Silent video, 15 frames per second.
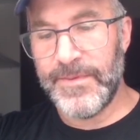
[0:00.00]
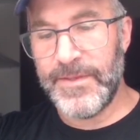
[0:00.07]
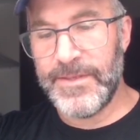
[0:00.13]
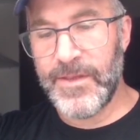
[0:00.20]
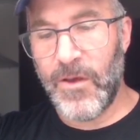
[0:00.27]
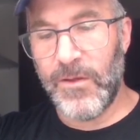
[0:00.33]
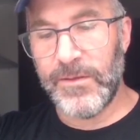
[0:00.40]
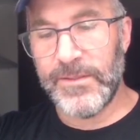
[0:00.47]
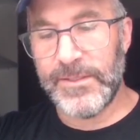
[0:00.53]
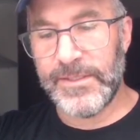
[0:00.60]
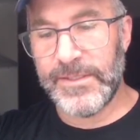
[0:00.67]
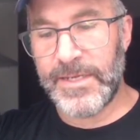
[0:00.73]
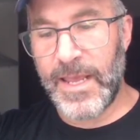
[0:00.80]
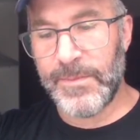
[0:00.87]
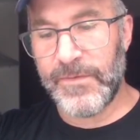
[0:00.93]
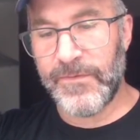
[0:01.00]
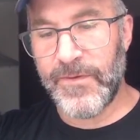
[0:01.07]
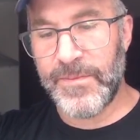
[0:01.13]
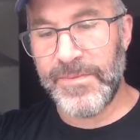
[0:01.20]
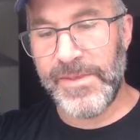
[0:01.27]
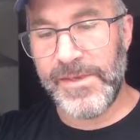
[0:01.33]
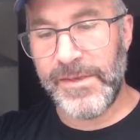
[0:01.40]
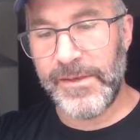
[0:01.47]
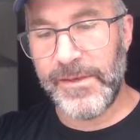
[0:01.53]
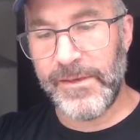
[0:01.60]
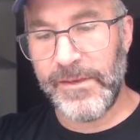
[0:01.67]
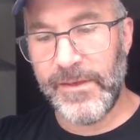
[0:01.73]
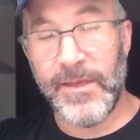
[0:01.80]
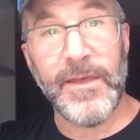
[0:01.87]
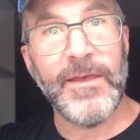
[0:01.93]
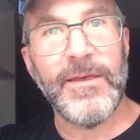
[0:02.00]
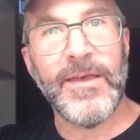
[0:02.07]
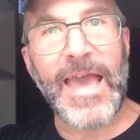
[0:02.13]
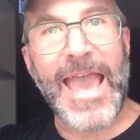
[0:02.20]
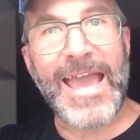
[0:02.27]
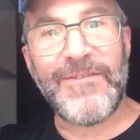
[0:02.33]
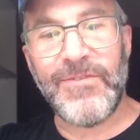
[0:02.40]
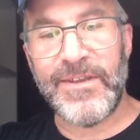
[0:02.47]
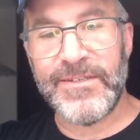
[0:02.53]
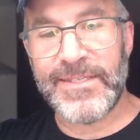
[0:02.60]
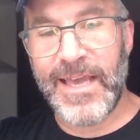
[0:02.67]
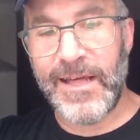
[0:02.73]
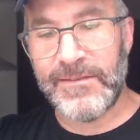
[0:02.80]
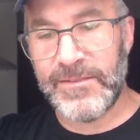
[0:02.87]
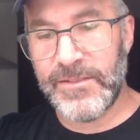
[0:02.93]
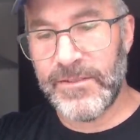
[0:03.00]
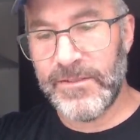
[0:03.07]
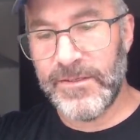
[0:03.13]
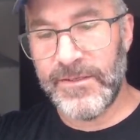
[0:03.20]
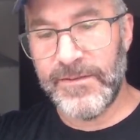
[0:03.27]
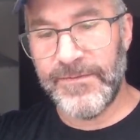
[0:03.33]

these all this stamped from the Advent calendar.